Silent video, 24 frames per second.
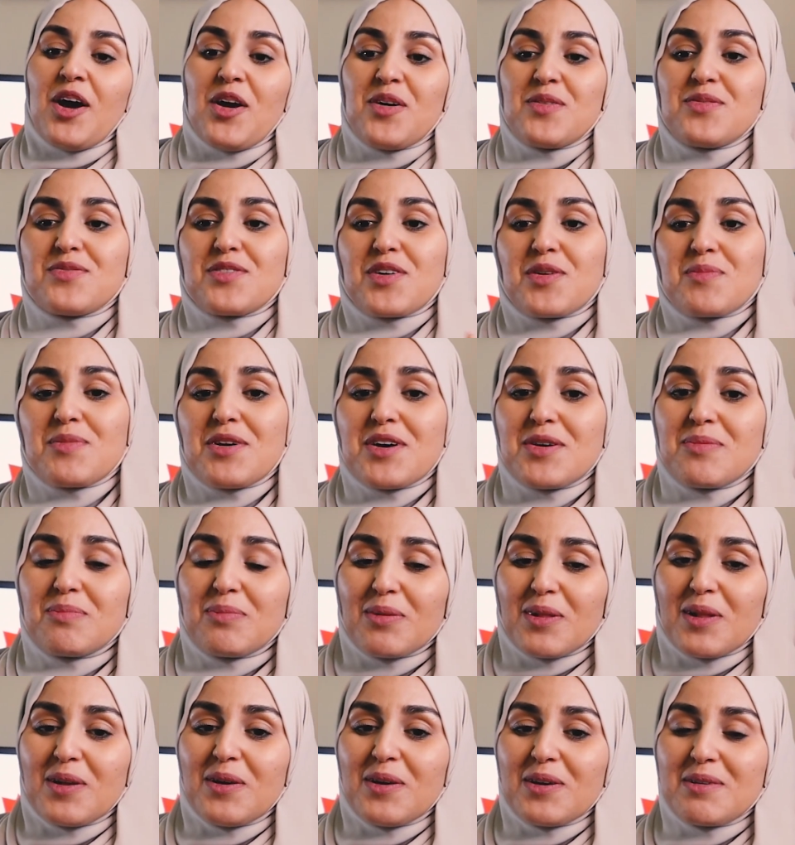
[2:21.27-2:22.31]
From
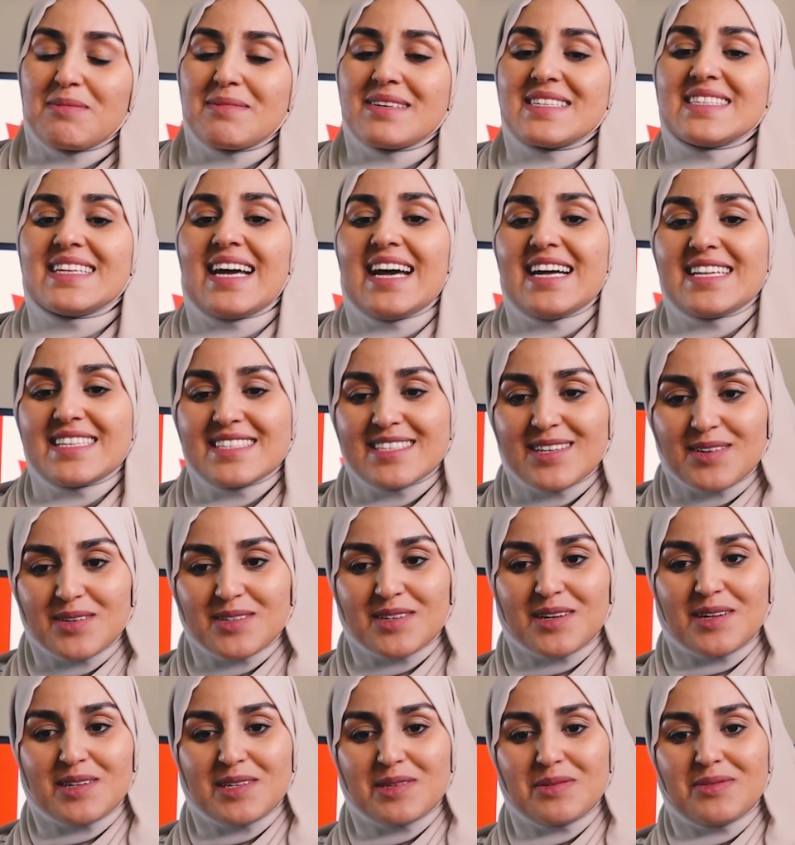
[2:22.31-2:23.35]
Employment and
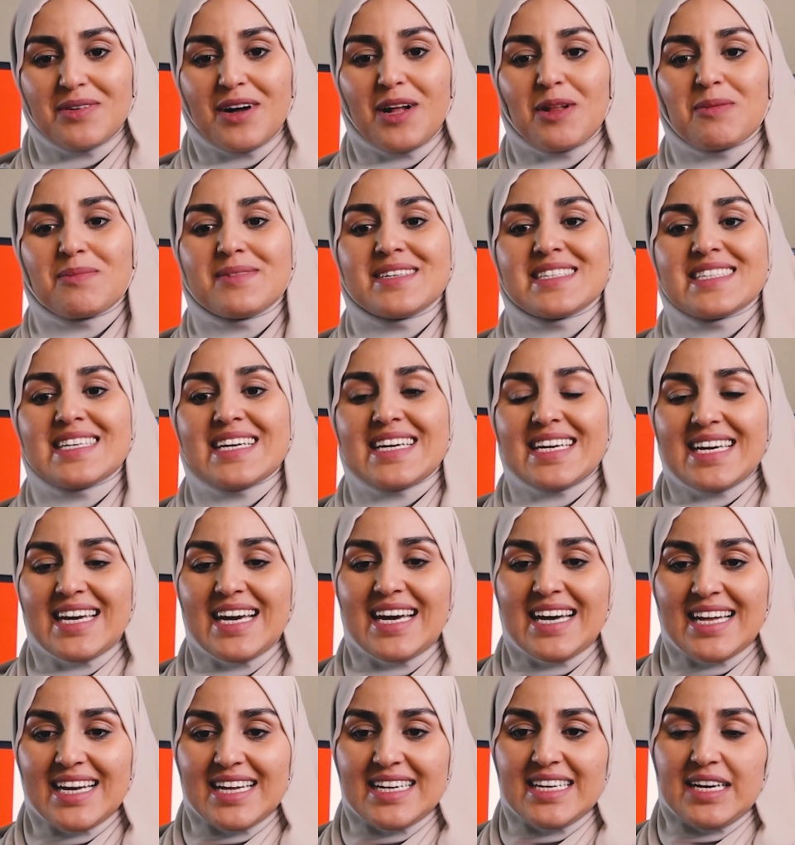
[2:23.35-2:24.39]
Social Development in
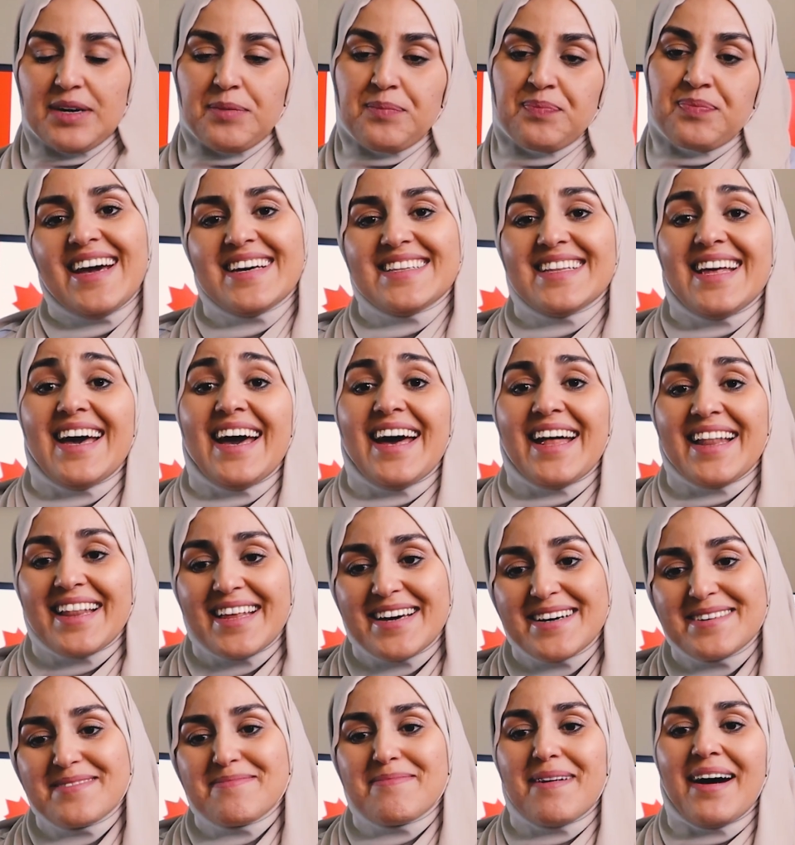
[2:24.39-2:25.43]
Canada. An
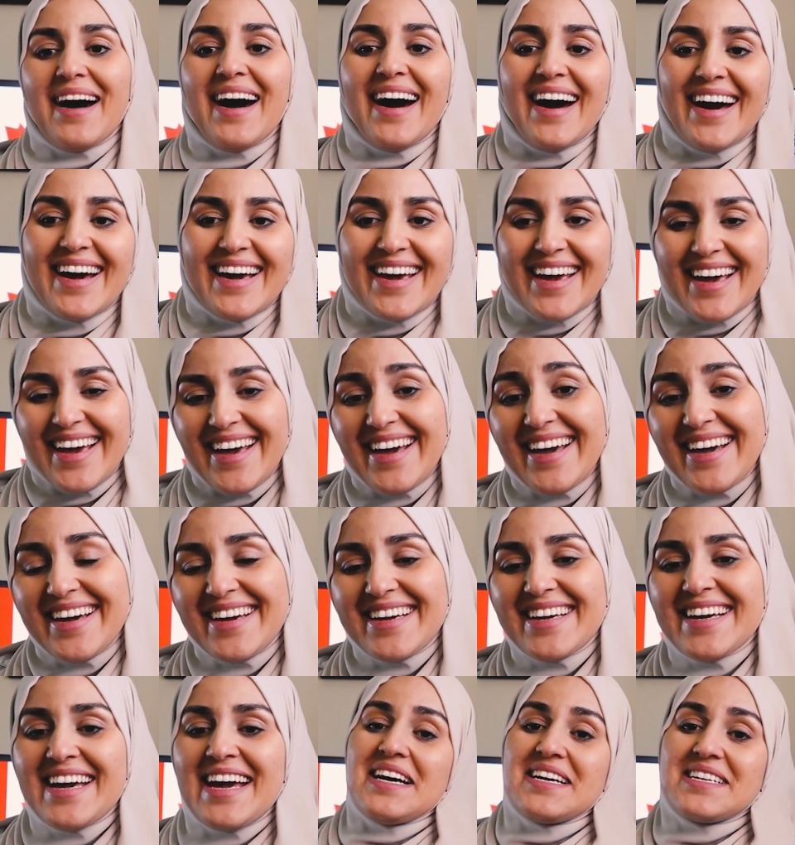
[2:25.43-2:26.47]

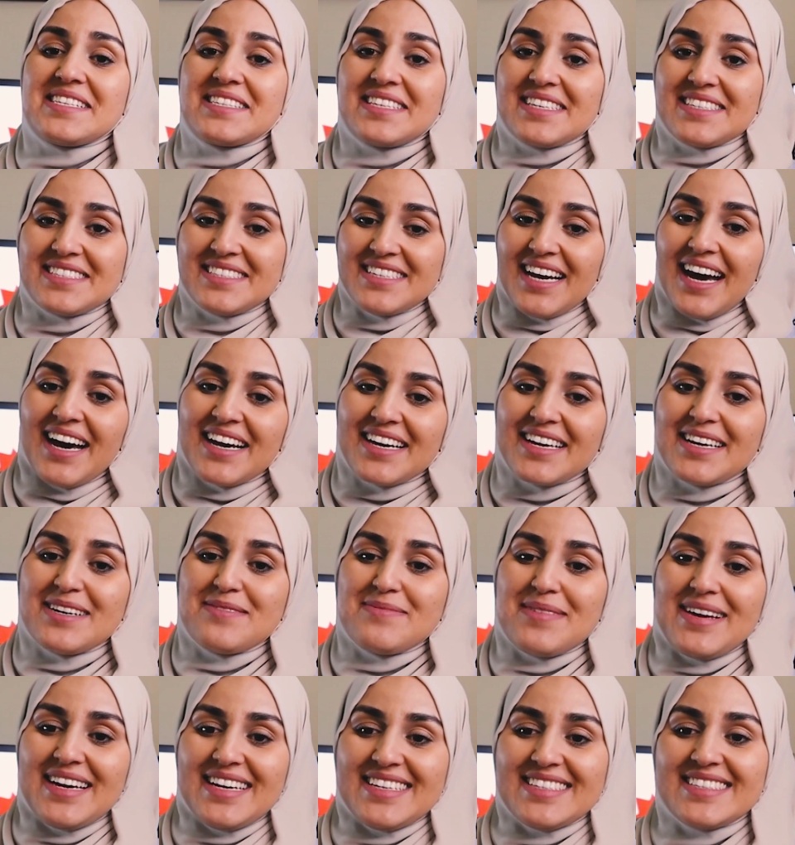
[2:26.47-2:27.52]
LMIA is a
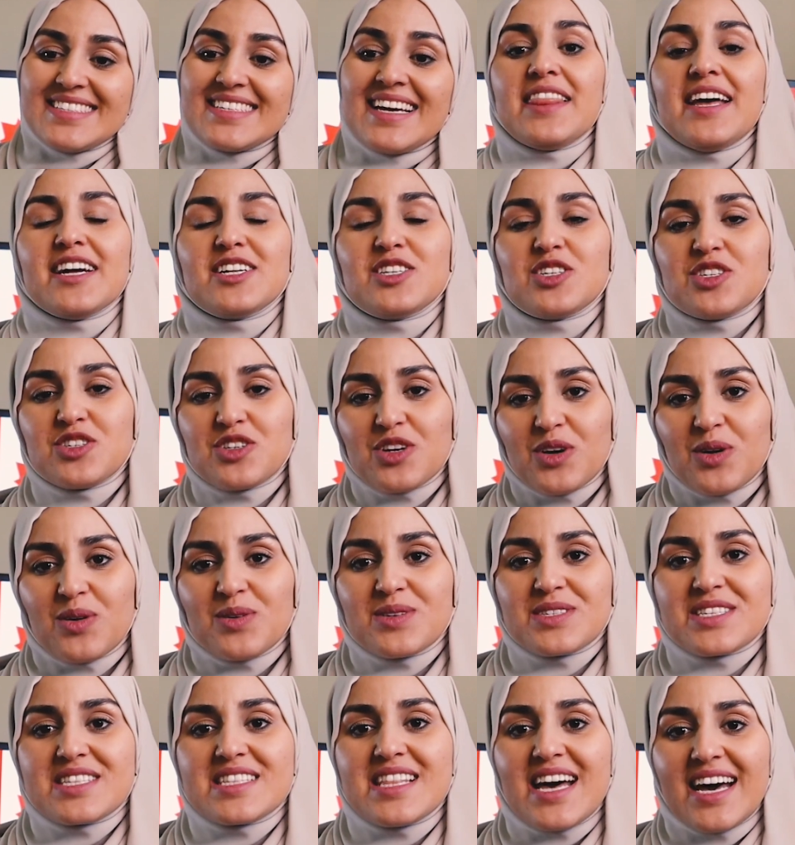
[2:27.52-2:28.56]
document that
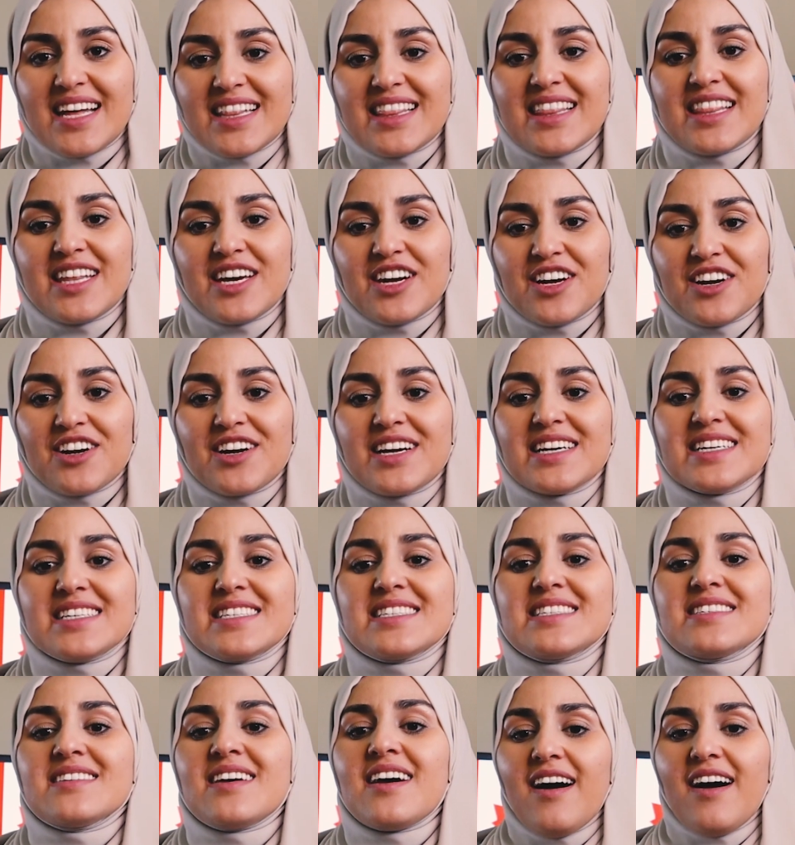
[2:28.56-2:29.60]
shows that there
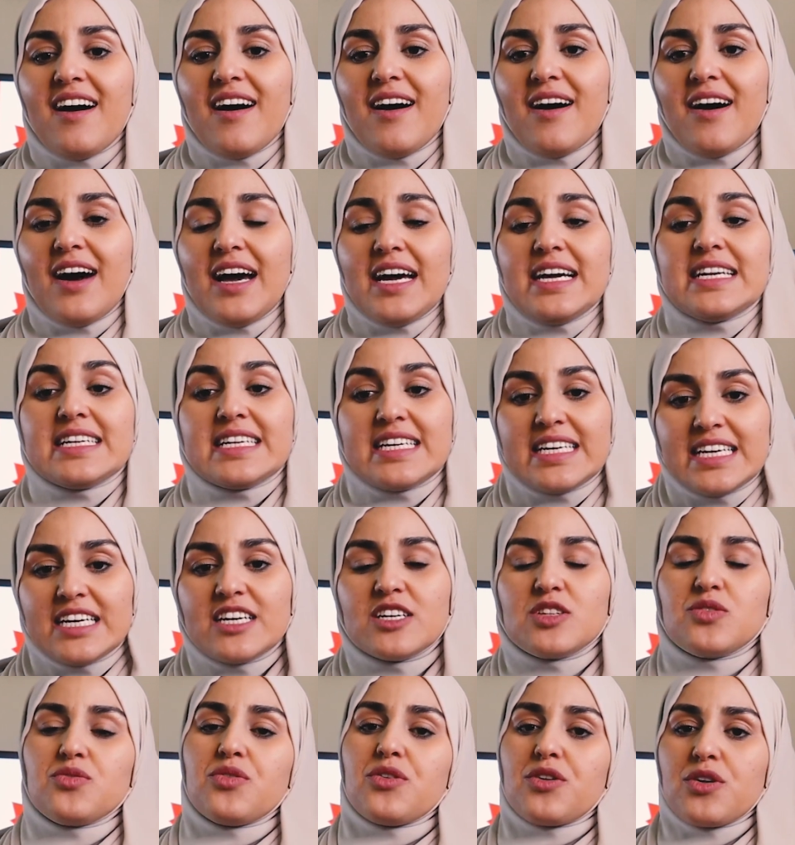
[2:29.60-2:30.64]
is a
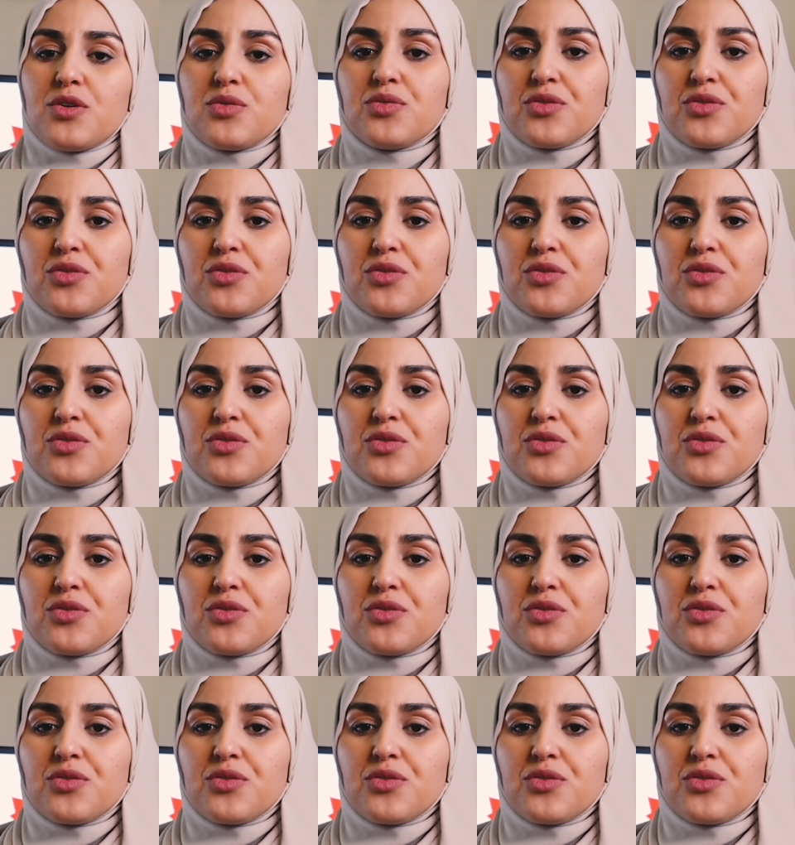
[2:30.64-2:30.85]
need for a